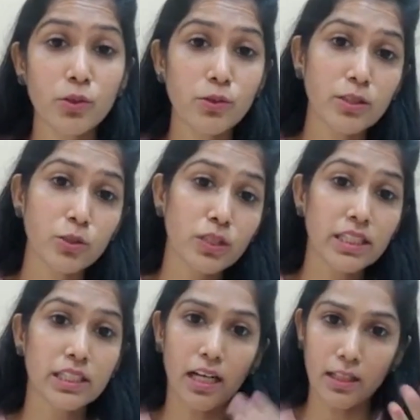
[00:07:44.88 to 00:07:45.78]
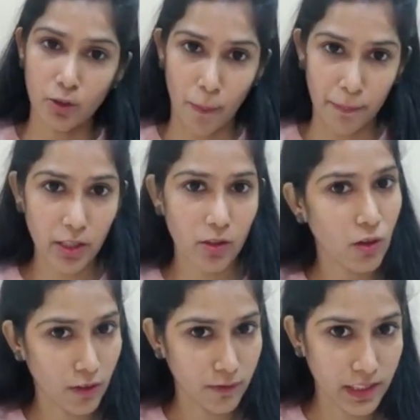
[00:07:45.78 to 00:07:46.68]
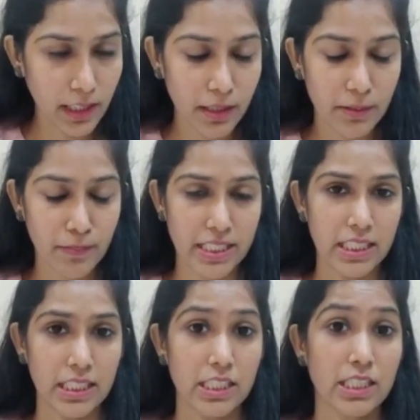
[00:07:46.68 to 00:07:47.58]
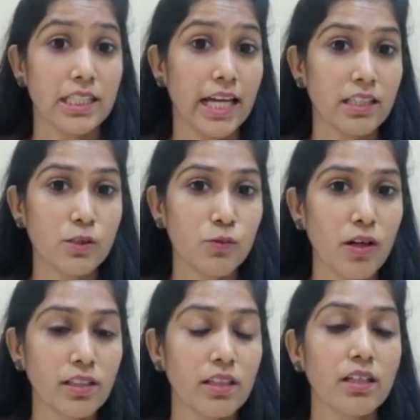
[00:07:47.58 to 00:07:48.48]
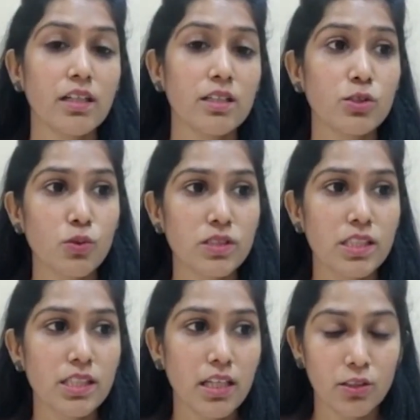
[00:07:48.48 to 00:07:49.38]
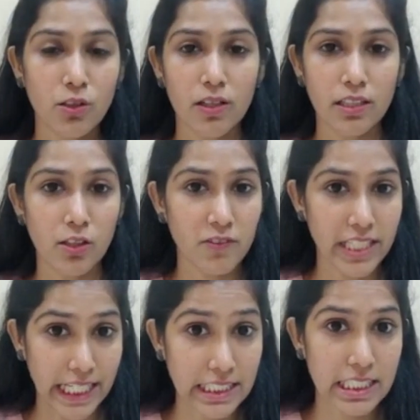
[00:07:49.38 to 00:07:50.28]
and it is being exempted from the ambit of GST. So this is what happened when you talk about indirect taxes.